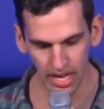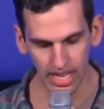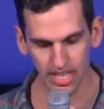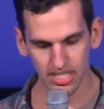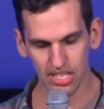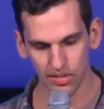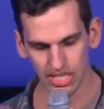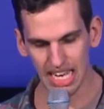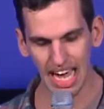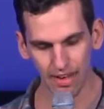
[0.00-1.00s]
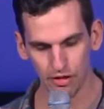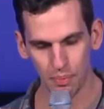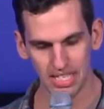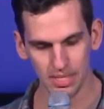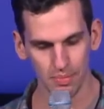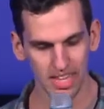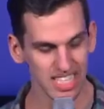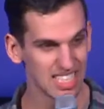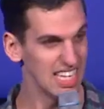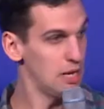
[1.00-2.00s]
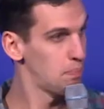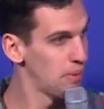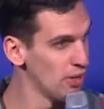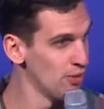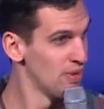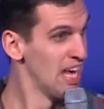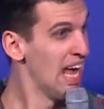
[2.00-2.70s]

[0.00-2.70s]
that there's going to have to be some things that need built